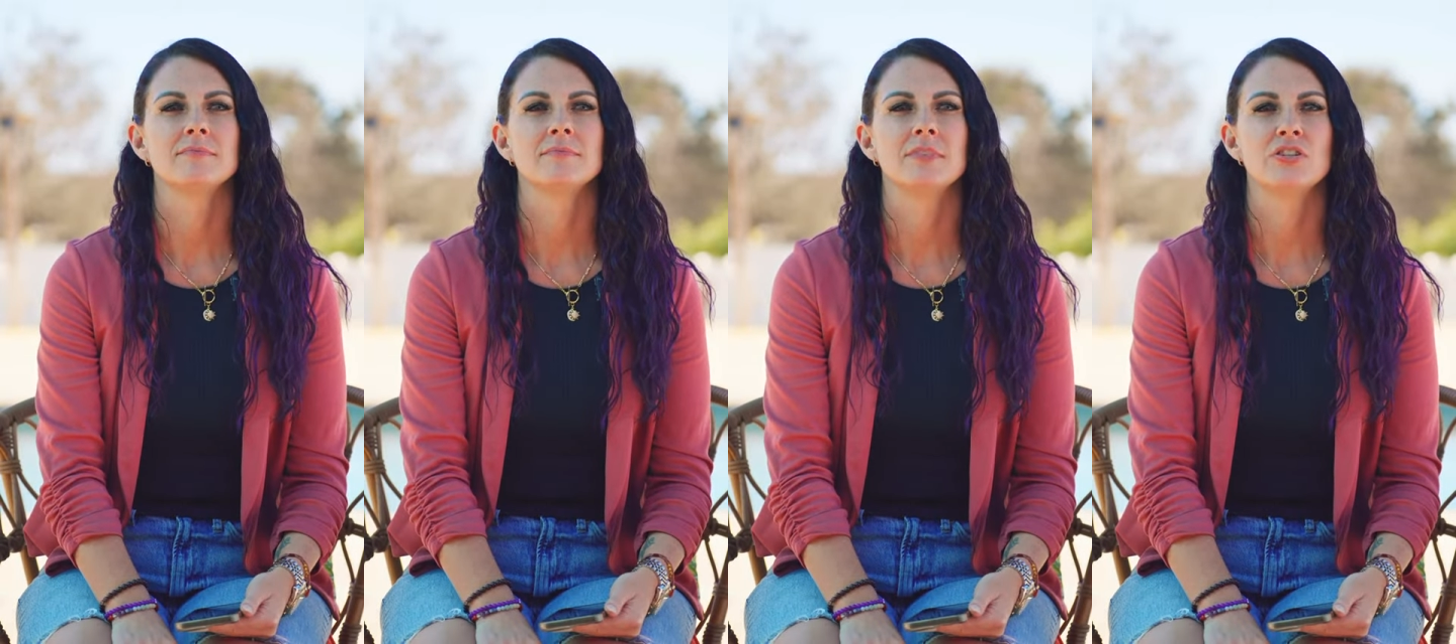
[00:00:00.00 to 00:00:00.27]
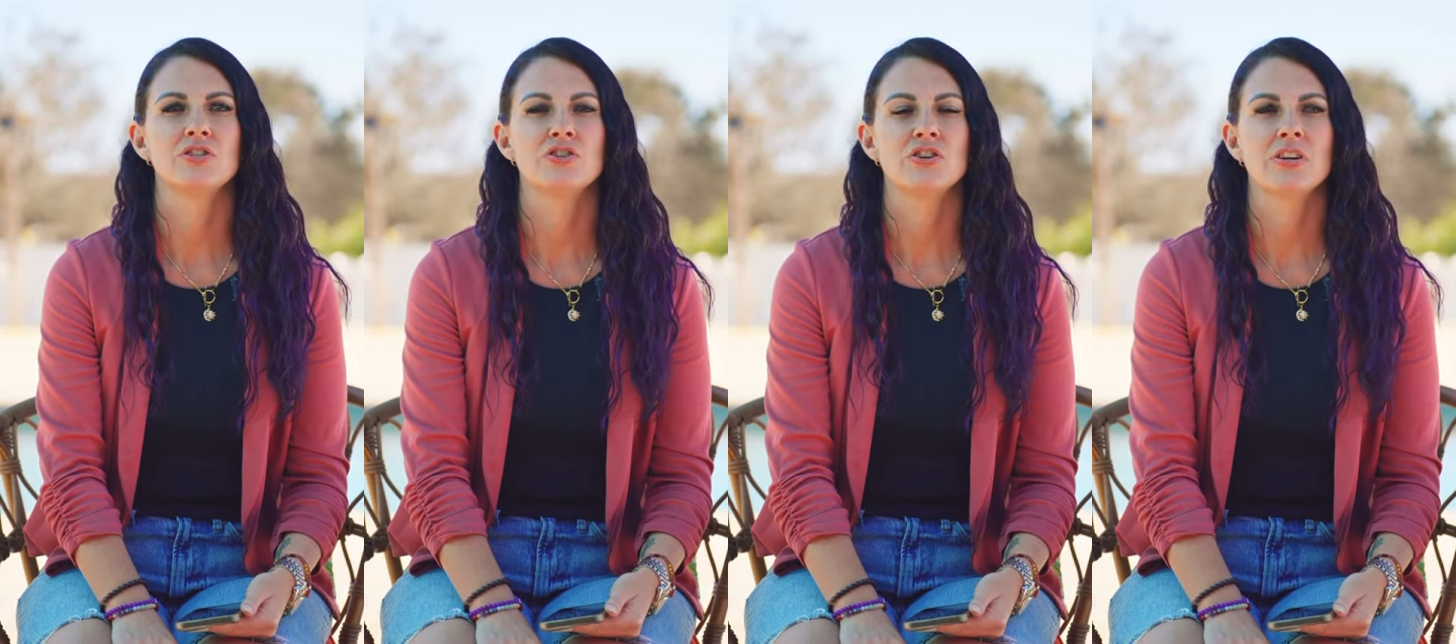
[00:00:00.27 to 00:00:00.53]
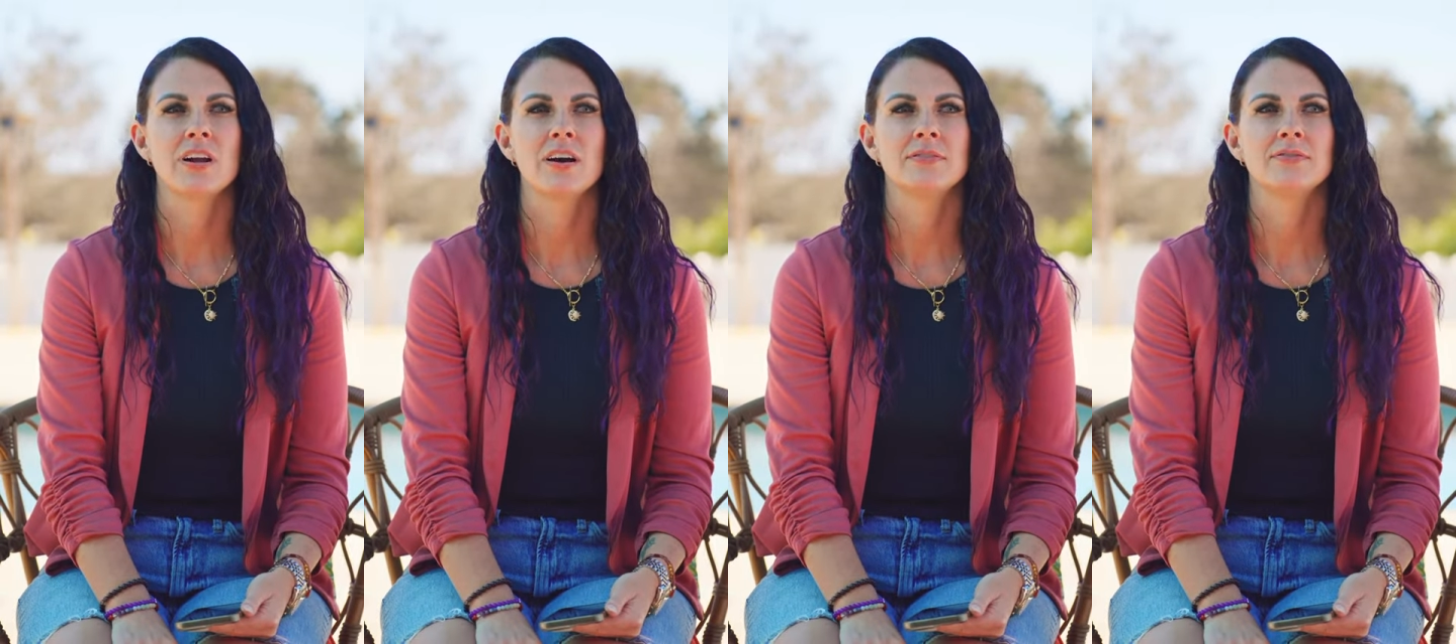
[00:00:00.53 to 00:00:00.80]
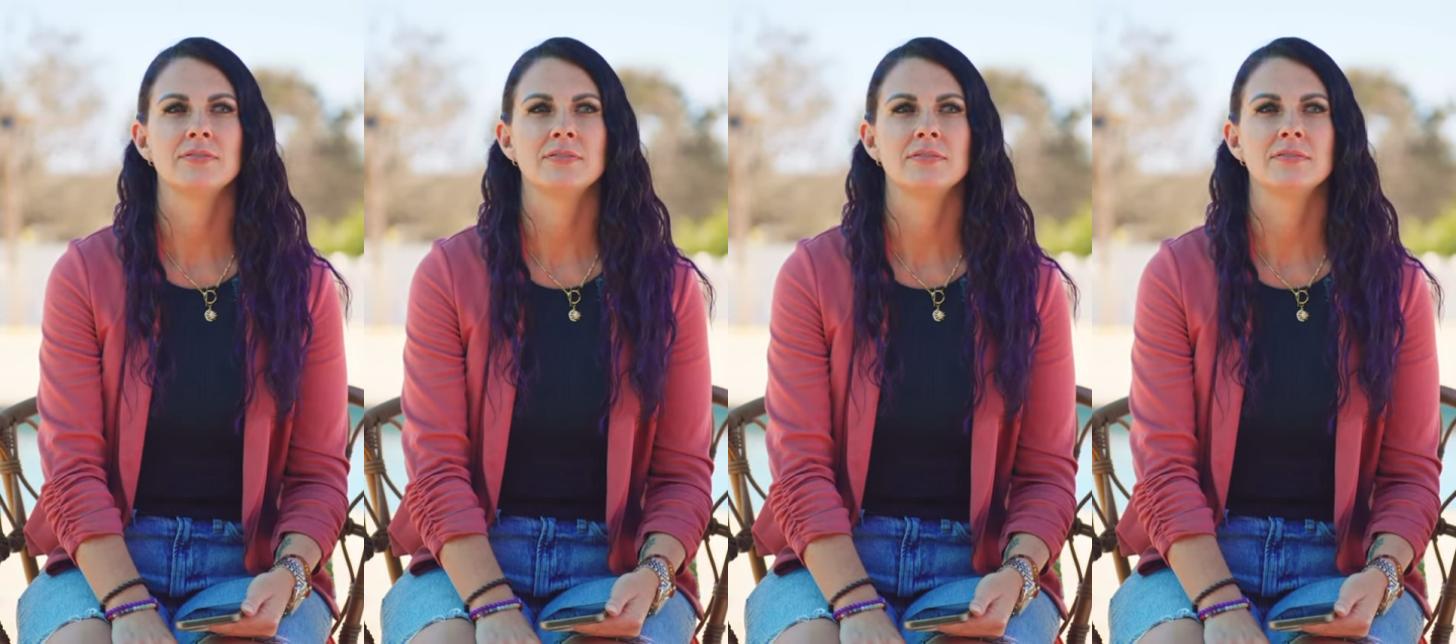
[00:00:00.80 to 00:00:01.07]
Did you turn it off?
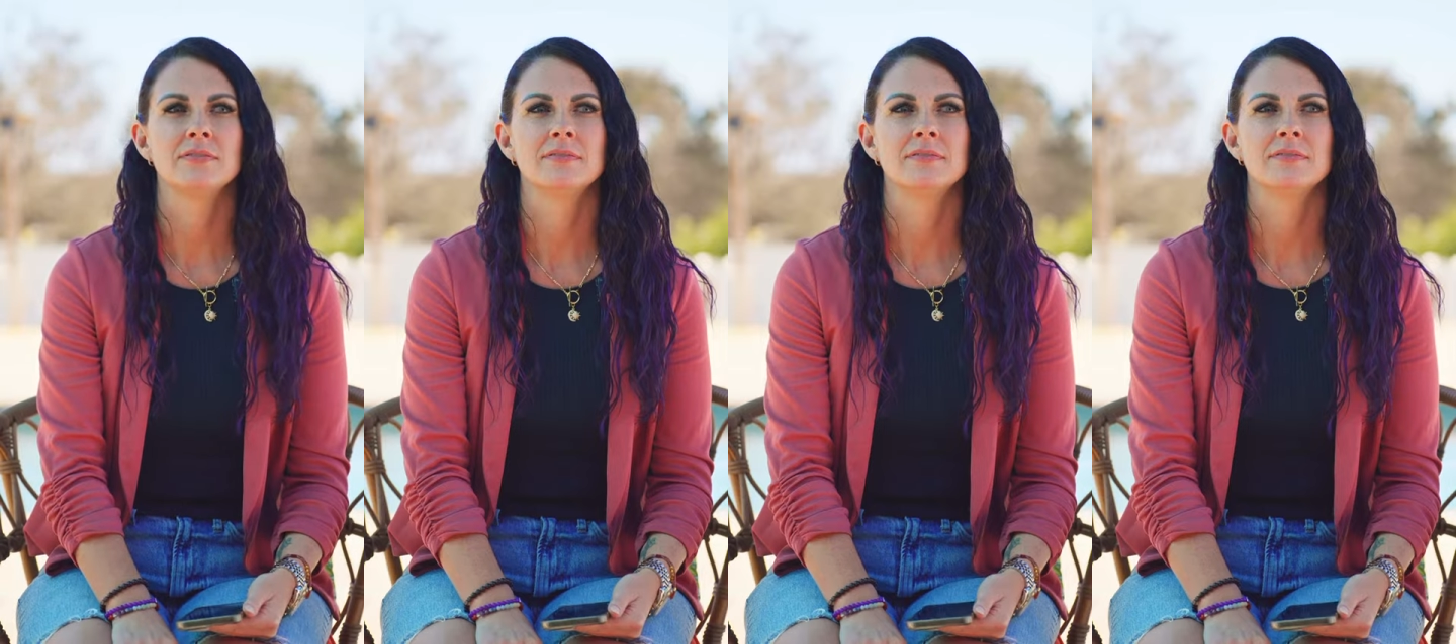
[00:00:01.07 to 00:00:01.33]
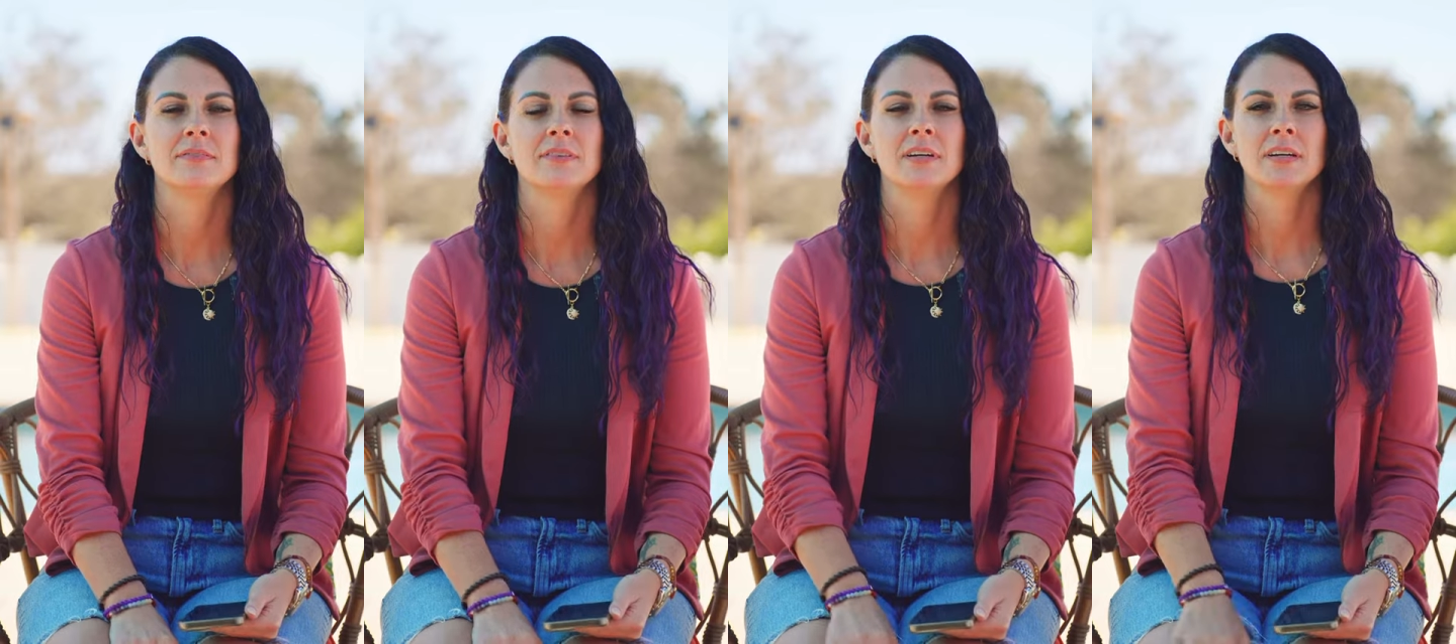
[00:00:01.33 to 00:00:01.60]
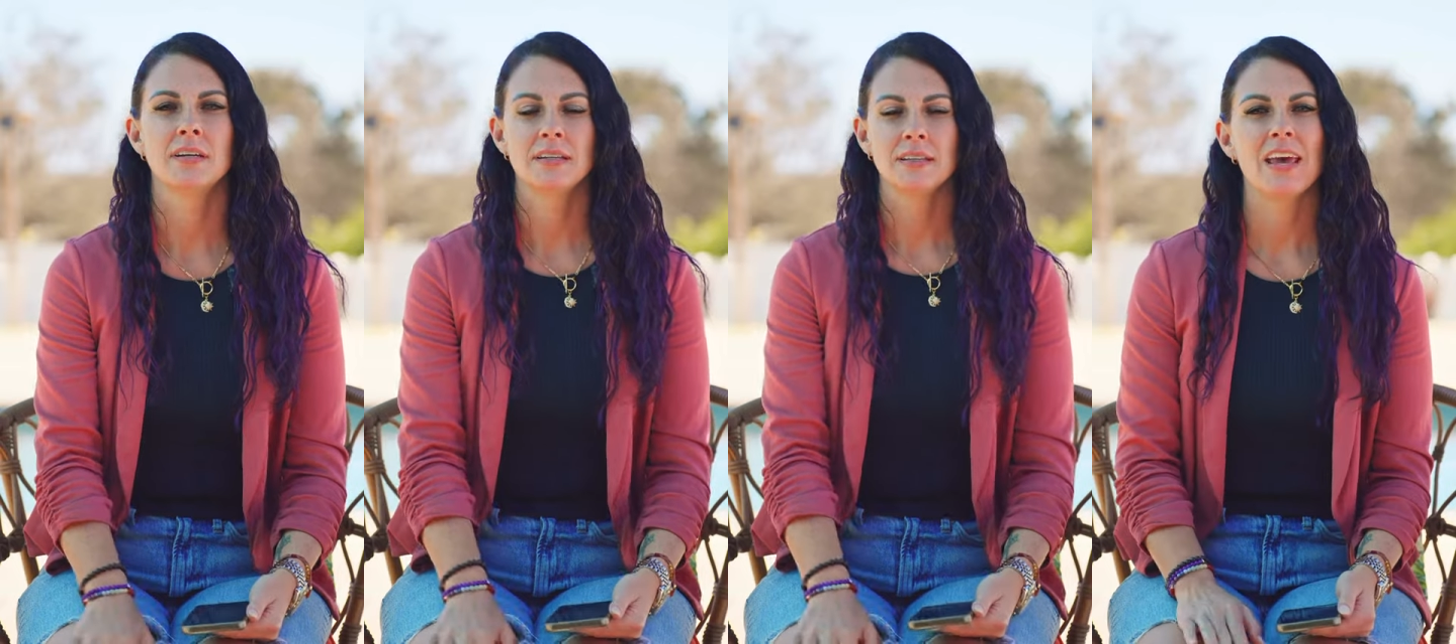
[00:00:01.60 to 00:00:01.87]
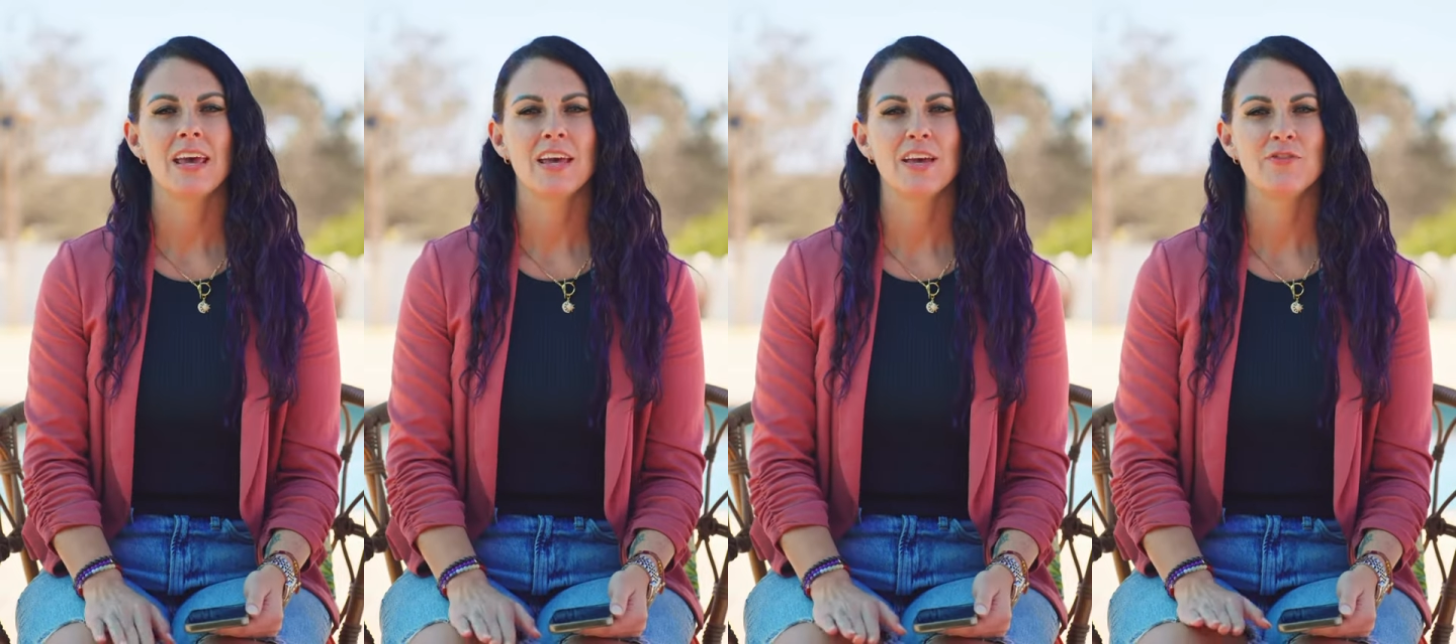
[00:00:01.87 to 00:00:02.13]

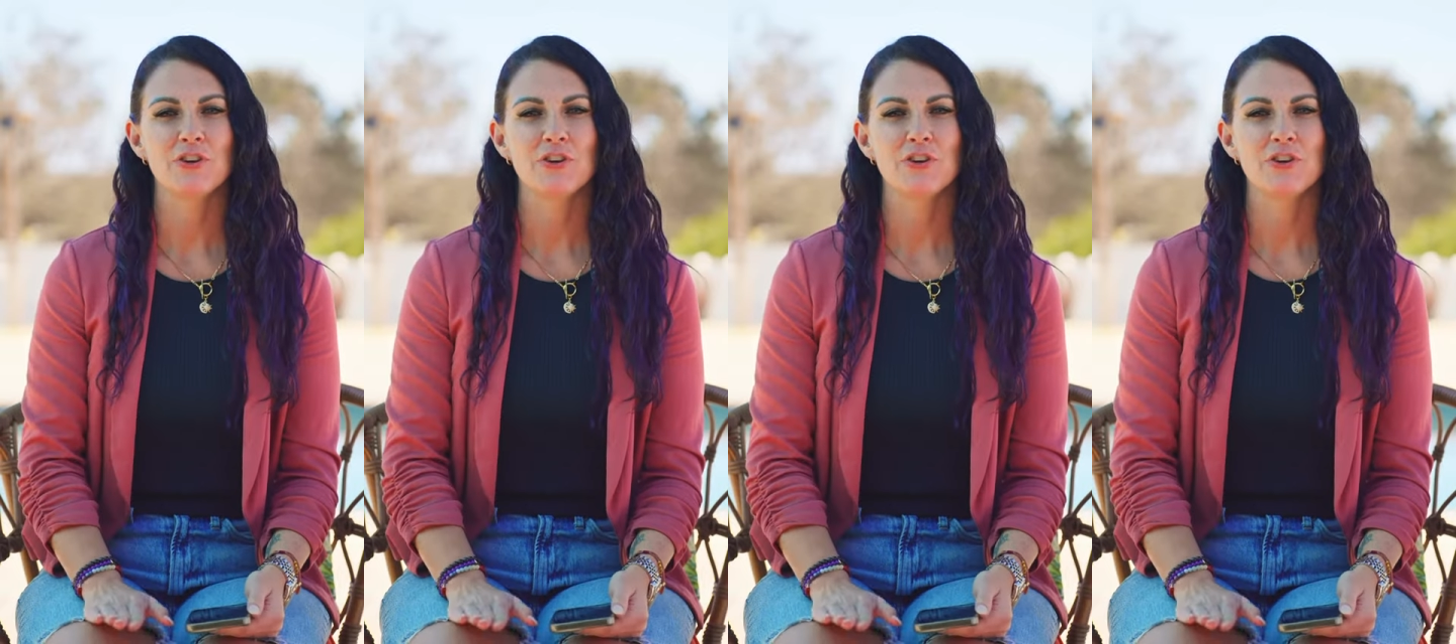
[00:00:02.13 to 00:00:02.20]
If